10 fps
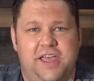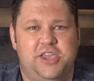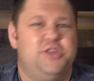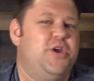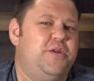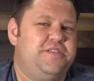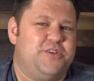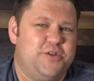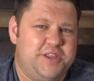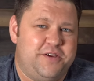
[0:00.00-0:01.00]
You'll notice
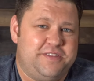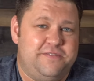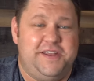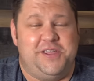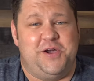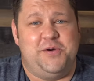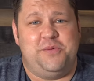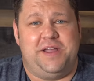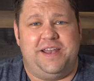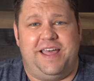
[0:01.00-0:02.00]
earlier in the video
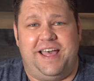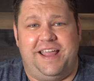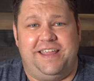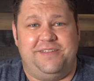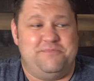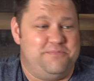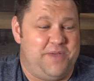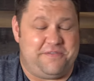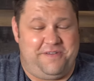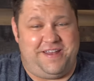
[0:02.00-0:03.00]
when uh,
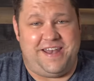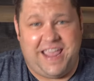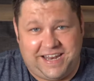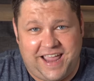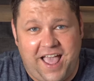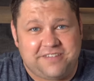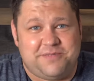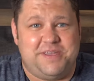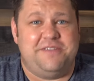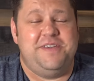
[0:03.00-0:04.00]
my friend Nate asked
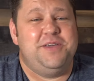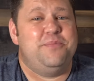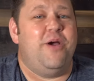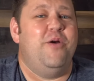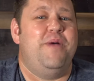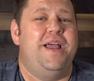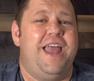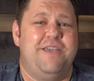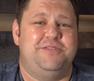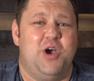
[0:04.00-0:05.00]
me if he could borrow my
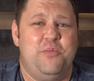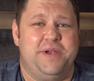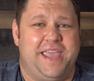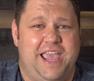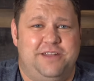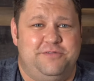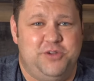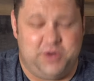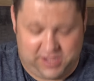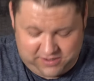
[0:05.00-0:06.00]
knife to open a can of
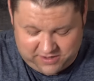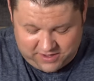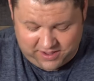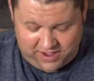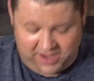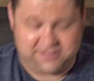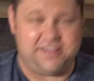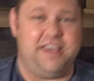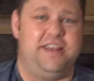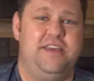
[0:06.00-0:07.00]
tuna, I
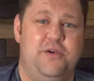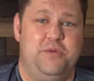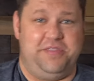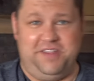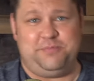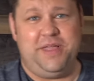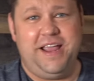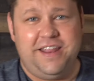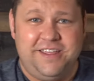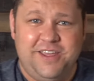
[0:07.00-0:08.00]
said, with this
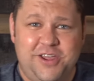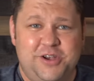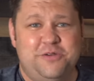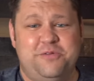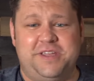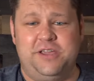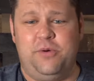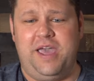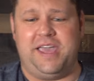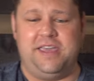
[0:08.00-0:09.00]
blade? No freaking
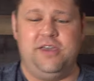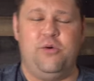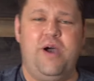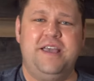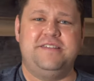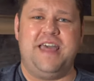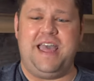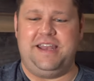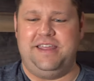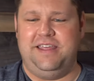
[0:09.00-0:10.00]
way. Why is
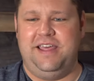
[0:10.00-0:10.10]
that?